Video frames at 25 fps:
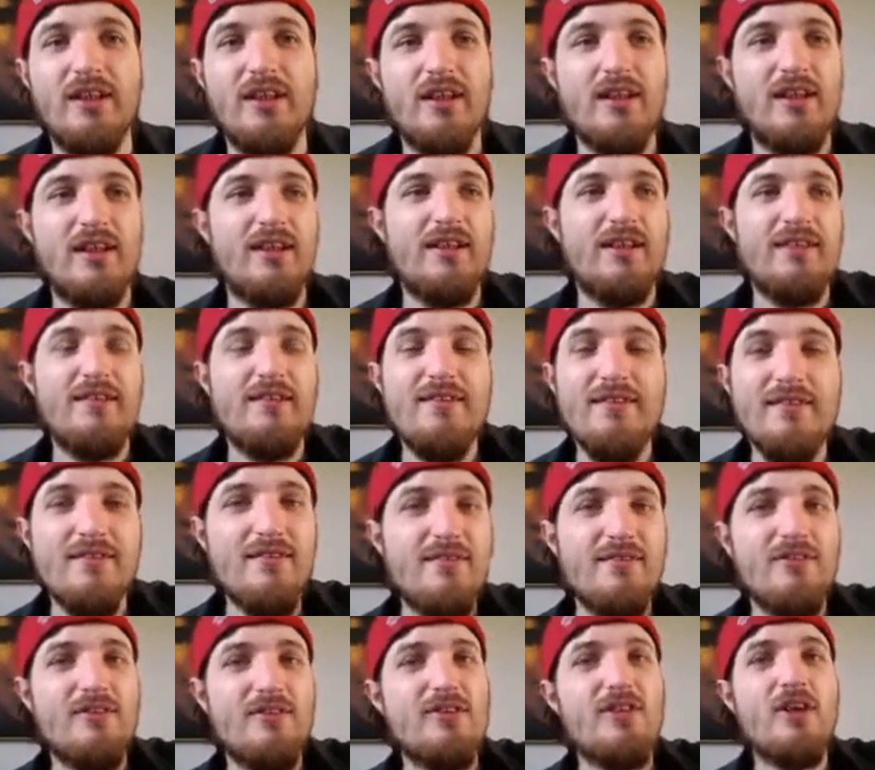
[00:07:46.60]
This isn't
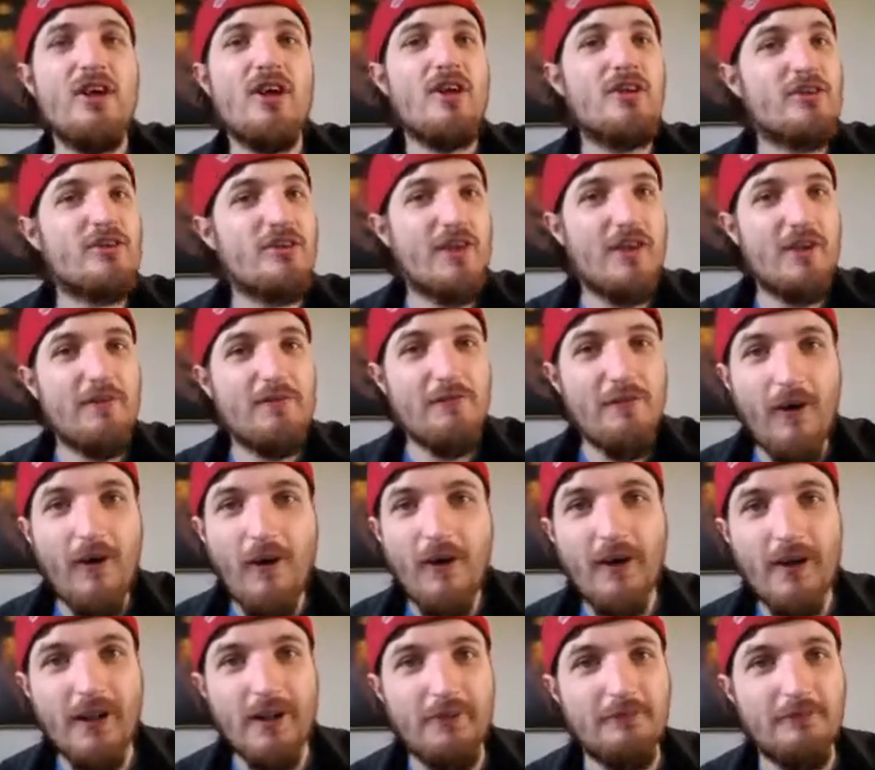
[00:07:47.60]
Star Trek V.